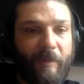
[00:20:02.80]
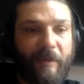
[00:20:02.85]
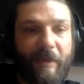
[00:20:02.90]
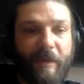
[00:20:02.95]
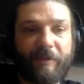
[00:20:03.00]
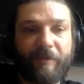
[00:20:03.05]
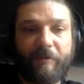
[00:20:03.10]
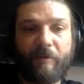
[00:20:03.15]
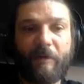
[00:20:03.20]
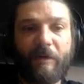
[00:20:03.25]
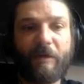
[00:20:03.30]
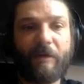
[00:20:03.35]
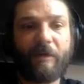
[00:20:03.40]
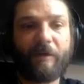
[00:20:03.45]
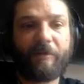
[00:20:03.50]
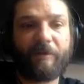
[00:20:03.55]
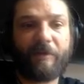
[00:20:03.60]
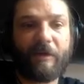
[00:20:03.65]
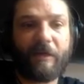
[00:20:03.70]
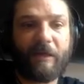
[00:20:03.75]
I mean, that's quite
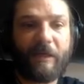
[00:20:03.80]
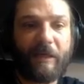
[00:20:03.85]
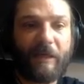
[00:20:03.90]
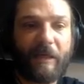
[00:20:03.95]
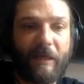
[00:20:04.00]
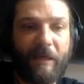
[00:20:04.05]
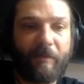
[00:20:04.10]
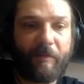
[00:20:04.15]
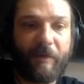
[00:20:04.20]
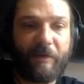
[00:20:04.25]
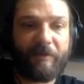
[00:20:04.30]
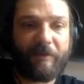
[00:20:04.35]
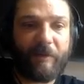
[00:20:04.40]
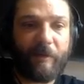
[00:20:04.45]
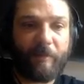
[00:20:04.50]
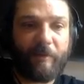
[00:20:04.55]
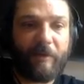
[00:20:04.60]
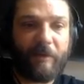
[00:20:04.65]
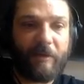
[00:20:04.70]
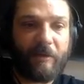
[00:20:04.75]
nice and clean anyway,
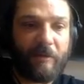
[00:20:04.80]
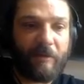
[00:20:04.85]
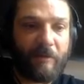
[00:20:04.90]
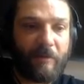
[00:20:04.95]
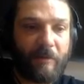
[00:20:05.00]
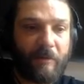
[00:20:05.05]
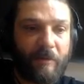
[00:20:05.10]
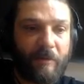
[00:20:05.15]
subby.